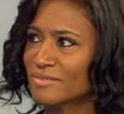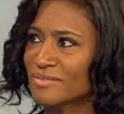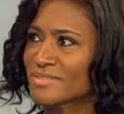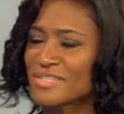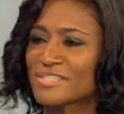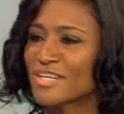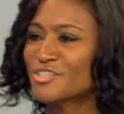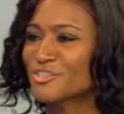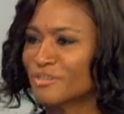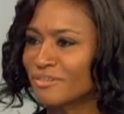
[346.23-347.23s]

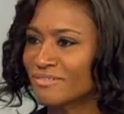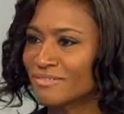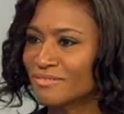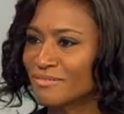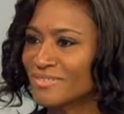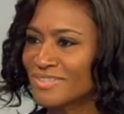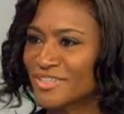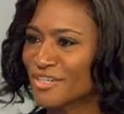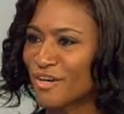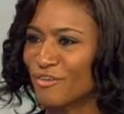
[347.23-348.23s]
sensational.
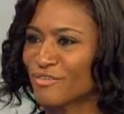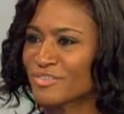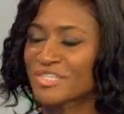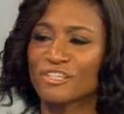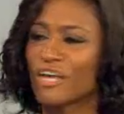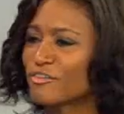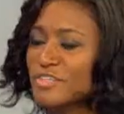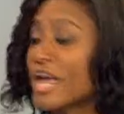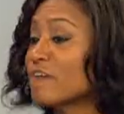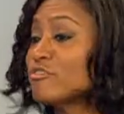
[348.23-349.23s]
It was a love
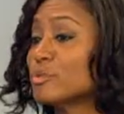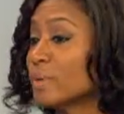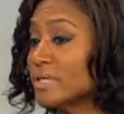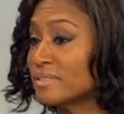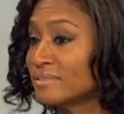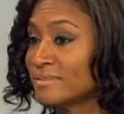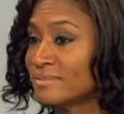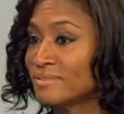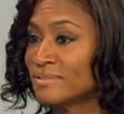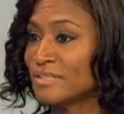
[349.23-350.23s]
to everyone.
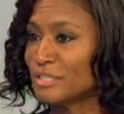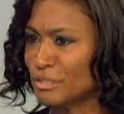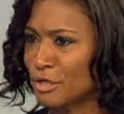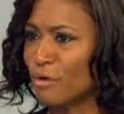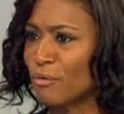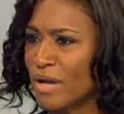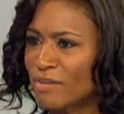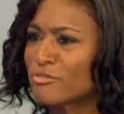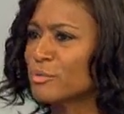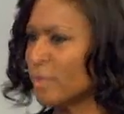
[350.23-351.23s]

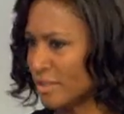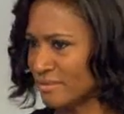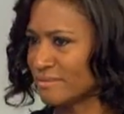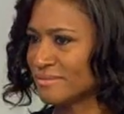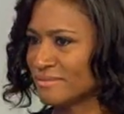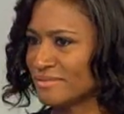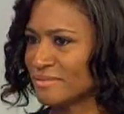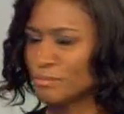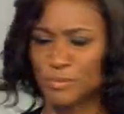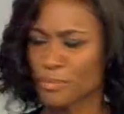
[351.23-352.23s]
Everyone
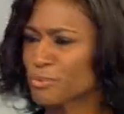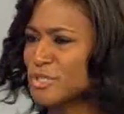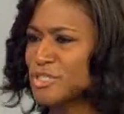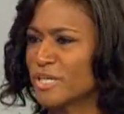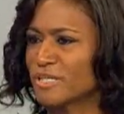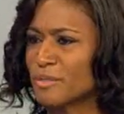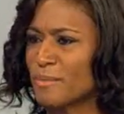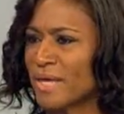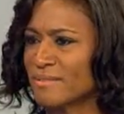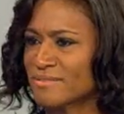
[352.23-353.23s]
appreciated the
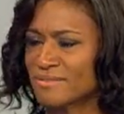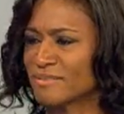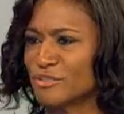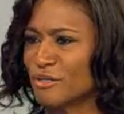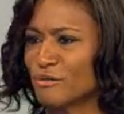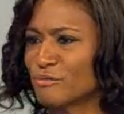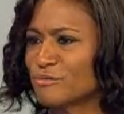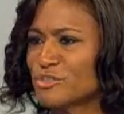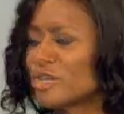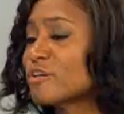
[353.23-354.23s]
man's,
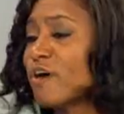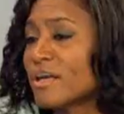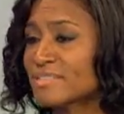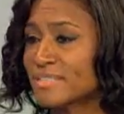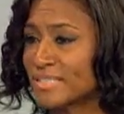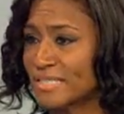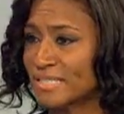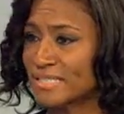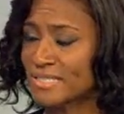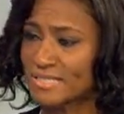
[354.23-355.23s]
generosity
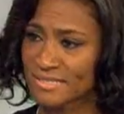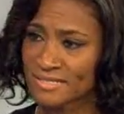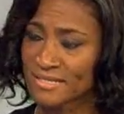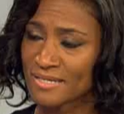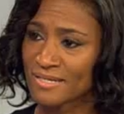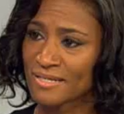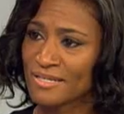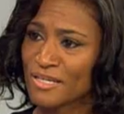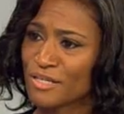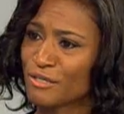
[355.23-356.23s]
and his,
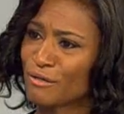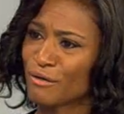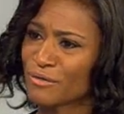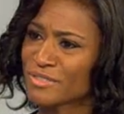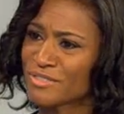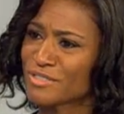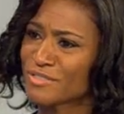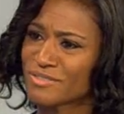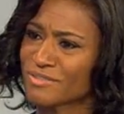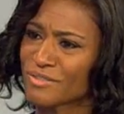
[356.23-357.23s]
he's just a